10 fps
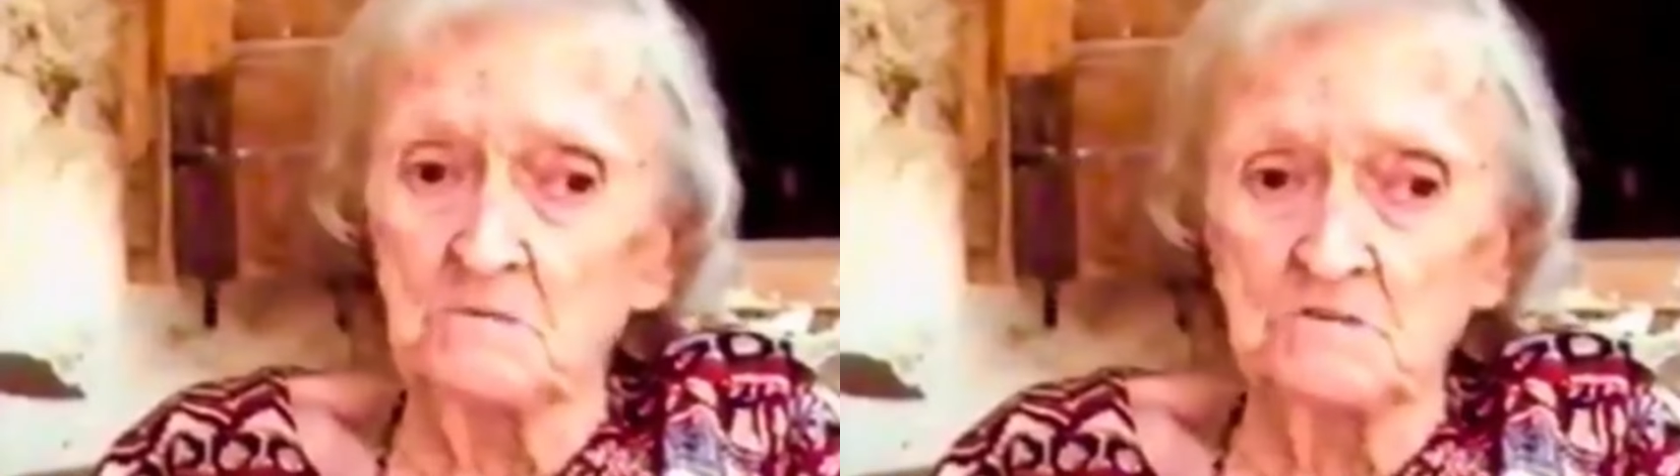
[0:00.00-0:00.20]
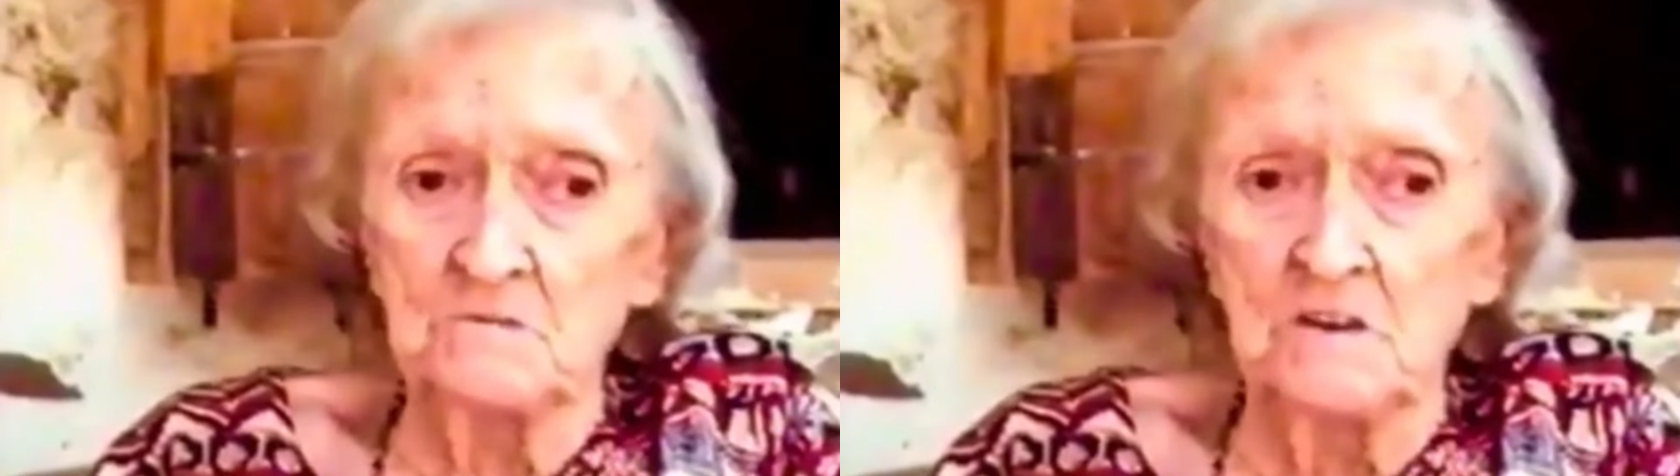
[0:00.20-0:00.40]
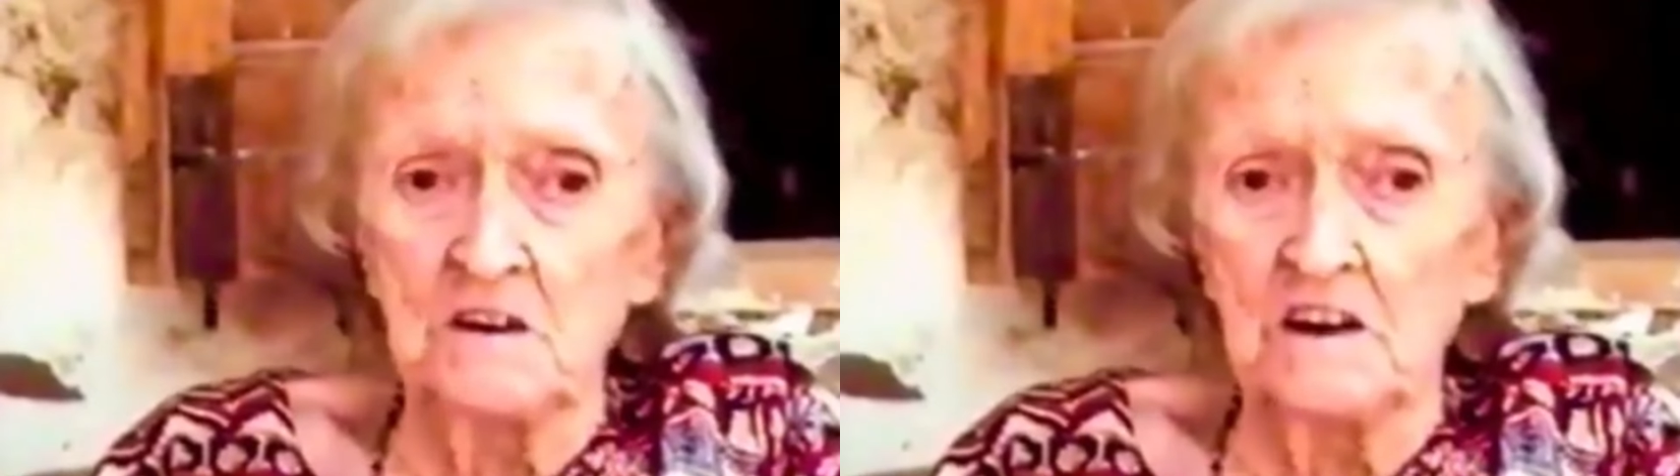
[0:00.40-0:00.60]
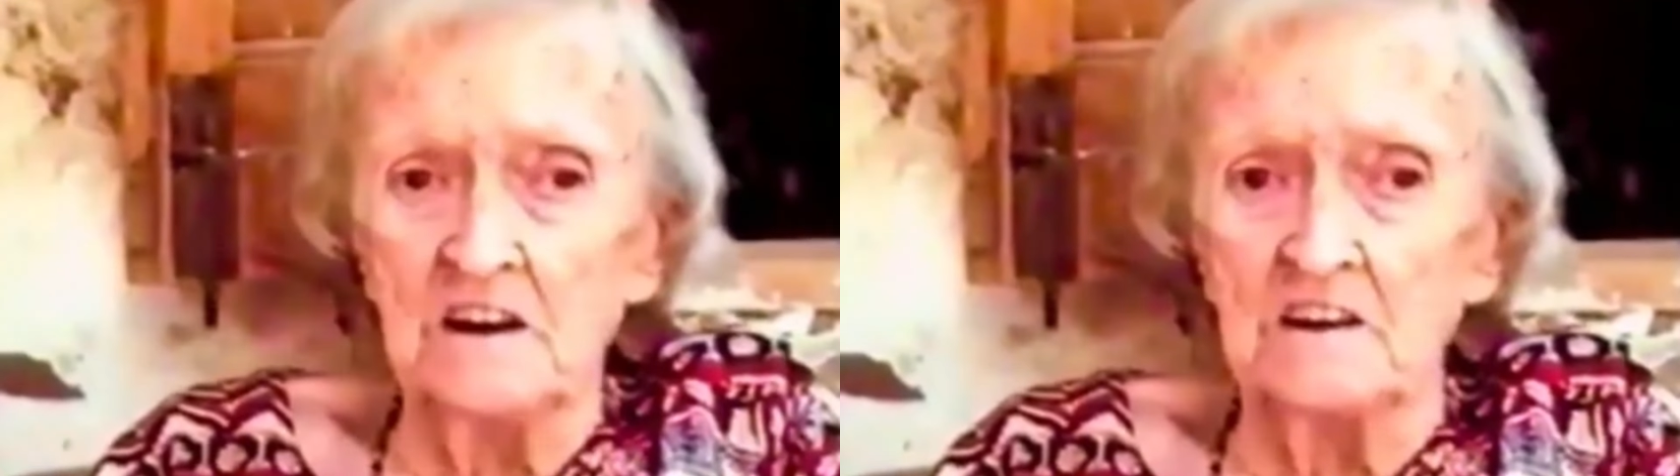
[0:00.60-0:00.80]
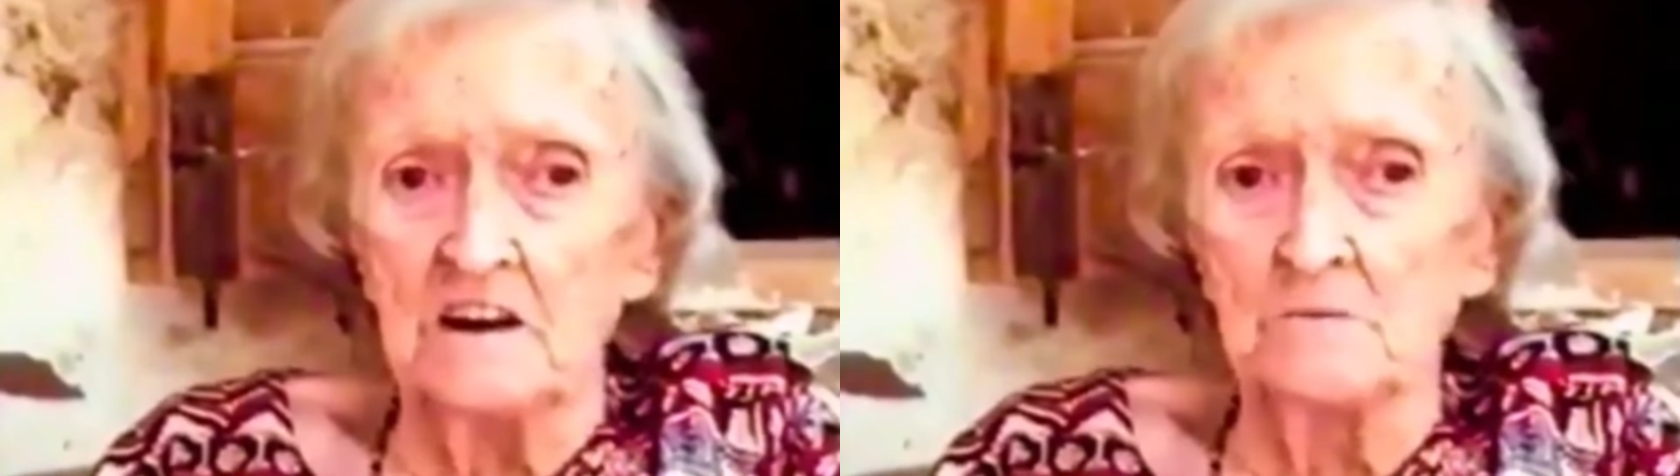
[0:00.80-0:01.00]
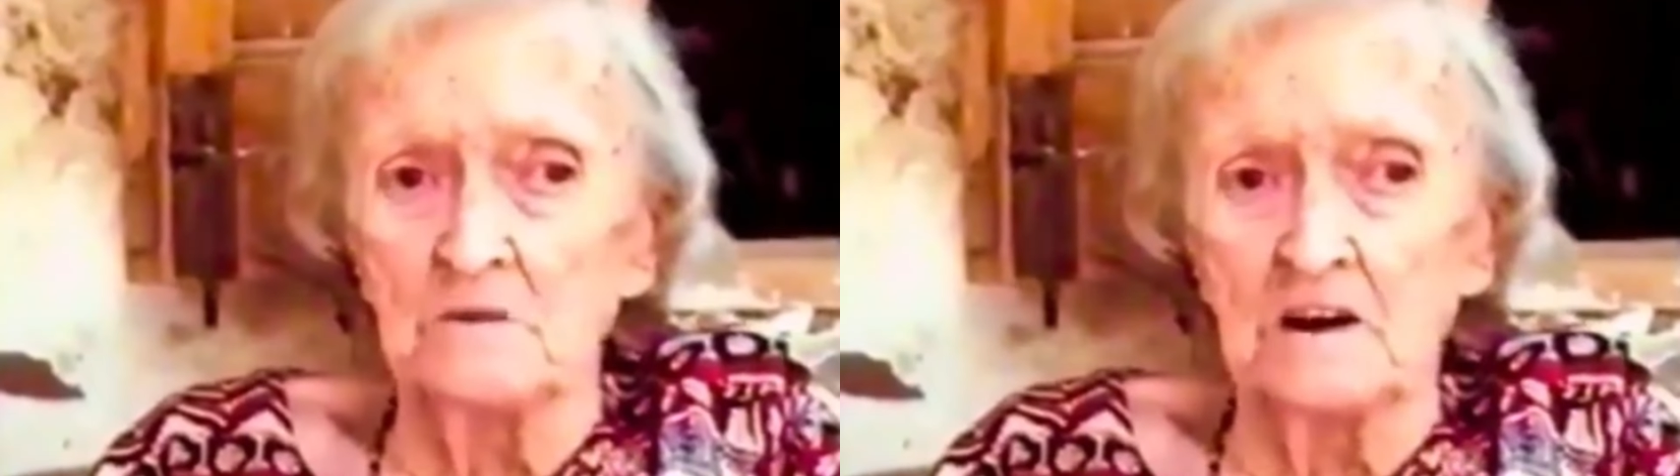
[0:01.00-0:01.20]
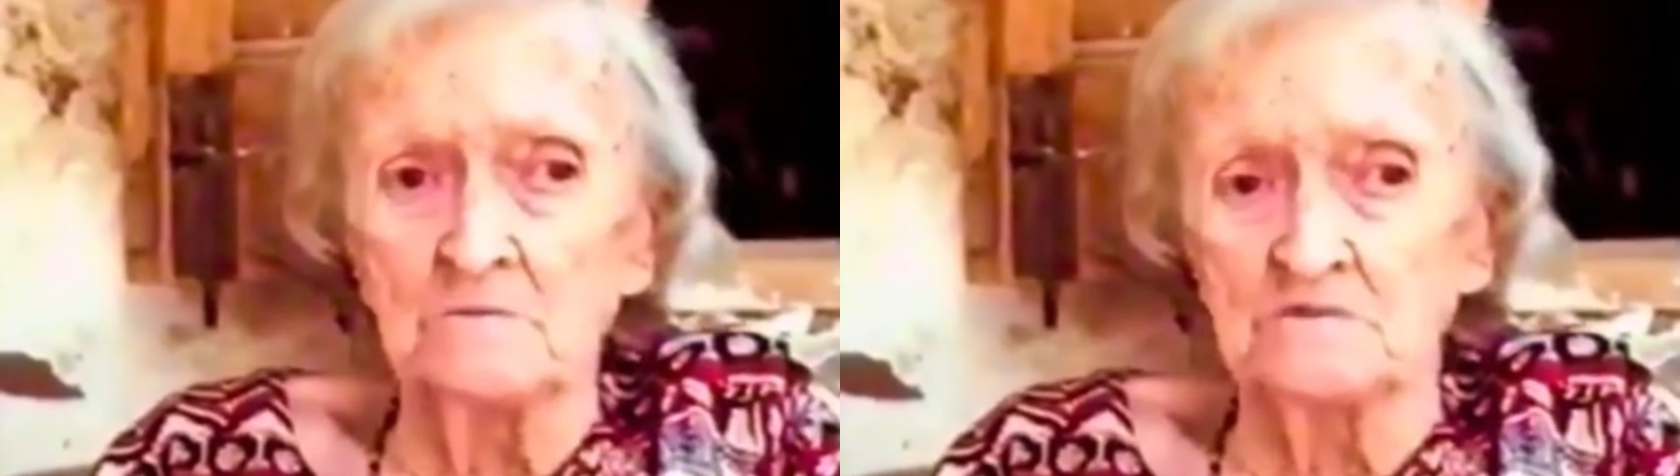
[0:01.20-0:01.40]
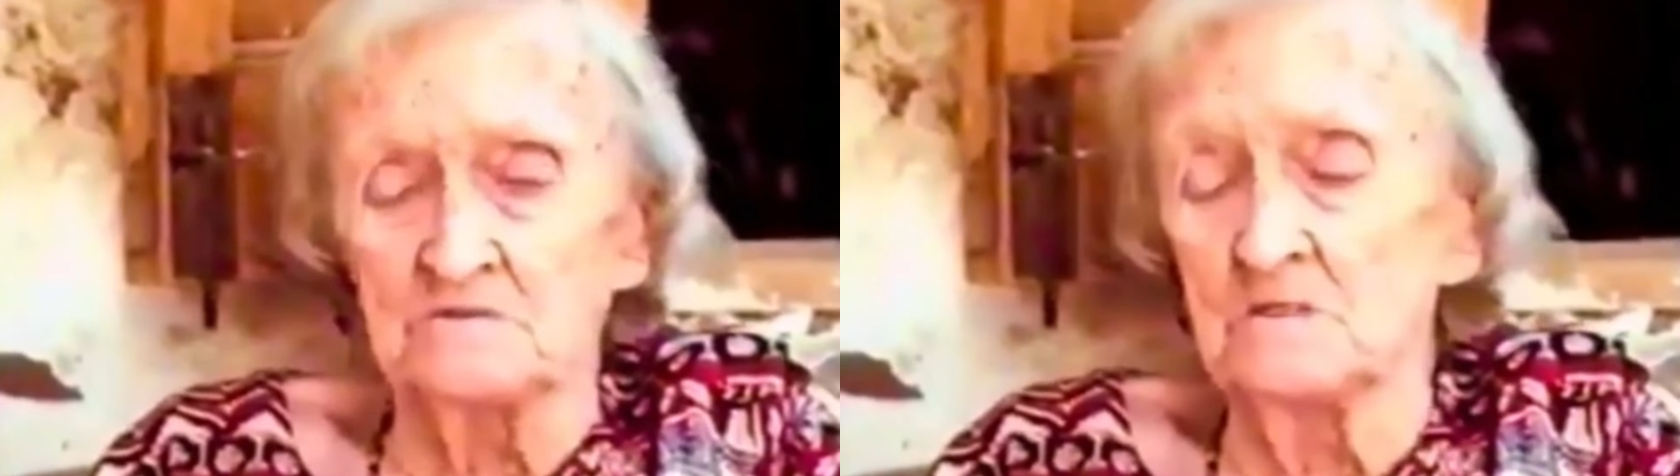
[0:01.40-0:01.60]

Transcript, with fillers: Egypt. After